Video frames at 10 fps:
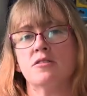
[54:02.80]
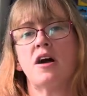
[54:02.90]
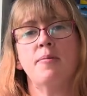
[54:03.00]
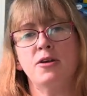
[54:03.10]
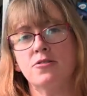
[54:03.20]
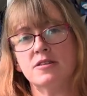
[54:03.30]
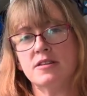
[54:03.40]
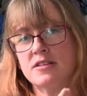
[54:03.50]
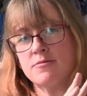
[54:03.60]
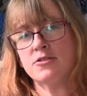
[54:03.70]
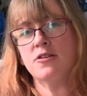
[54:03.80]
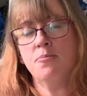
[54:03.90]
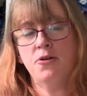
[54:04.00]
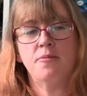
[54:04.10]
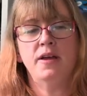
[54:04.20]
cubbyhole system. So you
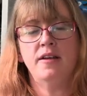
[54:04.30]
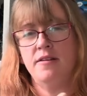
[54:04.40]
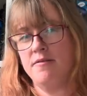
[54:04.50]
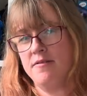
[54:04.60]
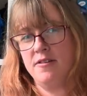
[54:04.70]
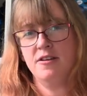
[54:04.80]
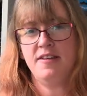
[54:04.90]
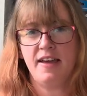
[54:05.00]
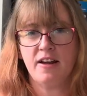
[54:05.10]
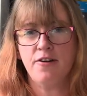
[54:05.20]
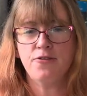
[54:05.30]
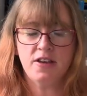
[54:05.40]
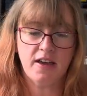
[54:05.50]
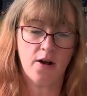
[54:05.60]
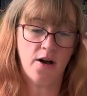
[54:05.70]
put them in and you take it off when you
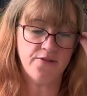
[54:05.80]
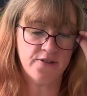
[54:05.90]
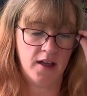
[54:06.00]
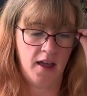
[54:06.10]
get off.